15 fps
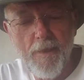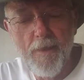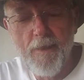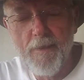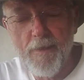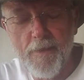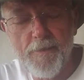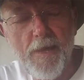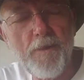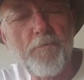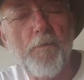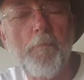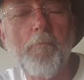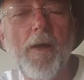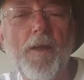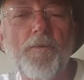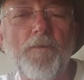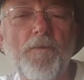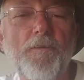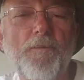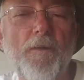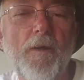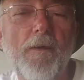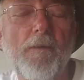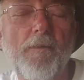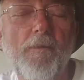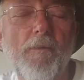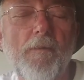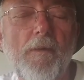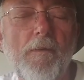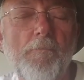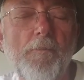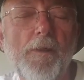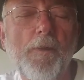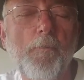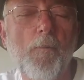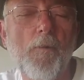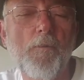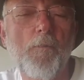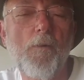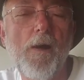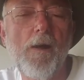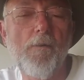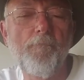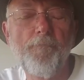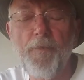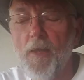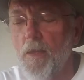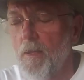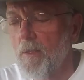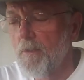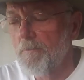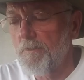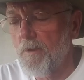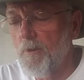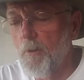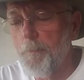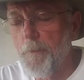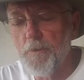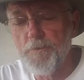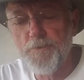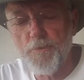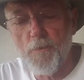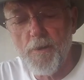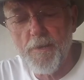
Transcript: that's what makes us really worthwhile. So I hope you enjoyed